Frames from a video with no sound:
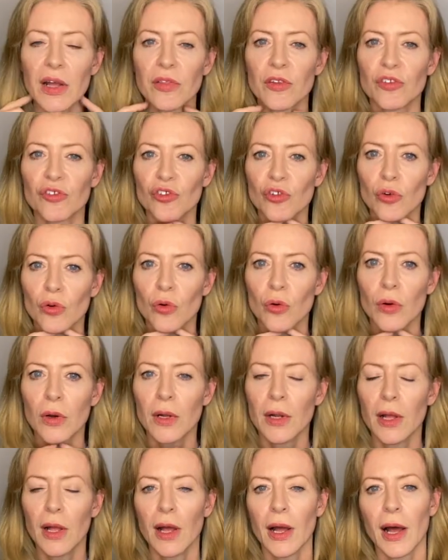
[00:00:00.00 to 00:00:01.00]
the jaw,
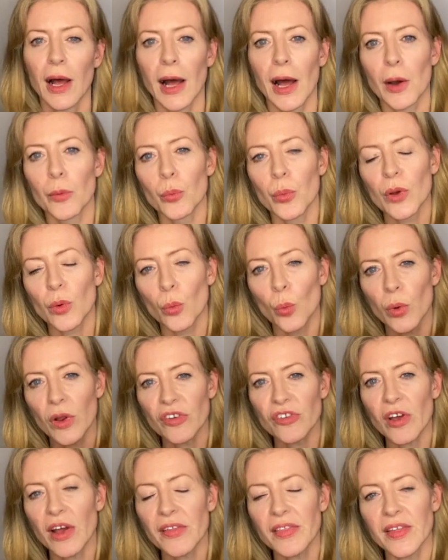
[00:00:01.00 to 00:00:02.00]

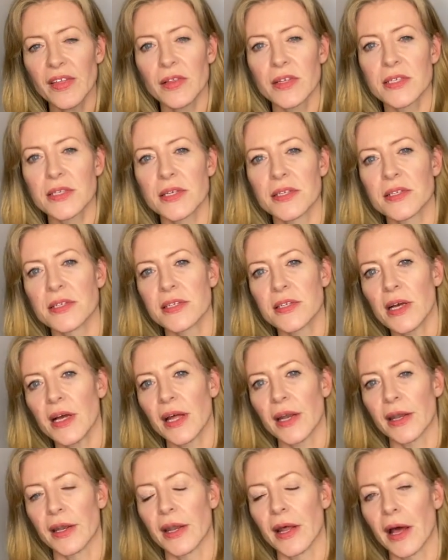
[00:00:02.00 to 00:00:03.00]
which I think this has
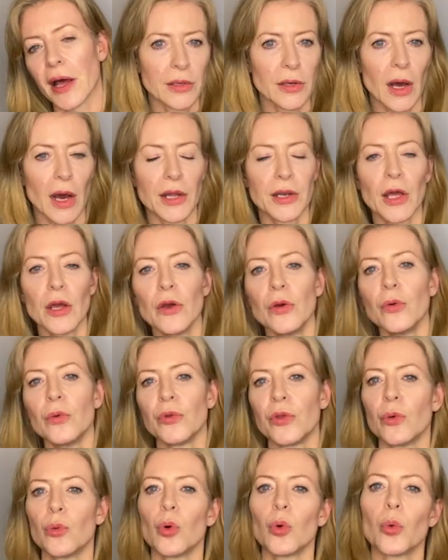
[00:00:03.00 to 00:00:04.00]
done. I know
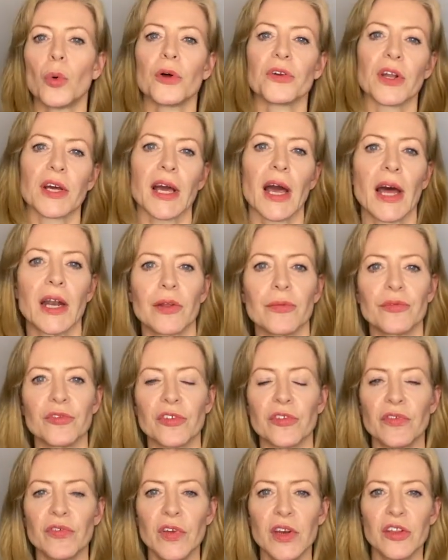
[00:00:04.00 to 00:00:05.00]
you all want a kind of
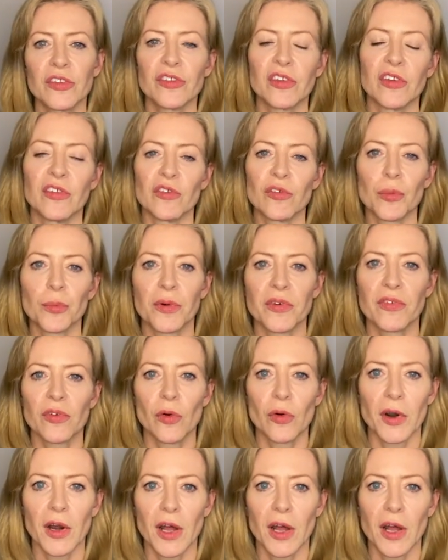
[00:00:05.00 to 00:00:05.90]
definitive before and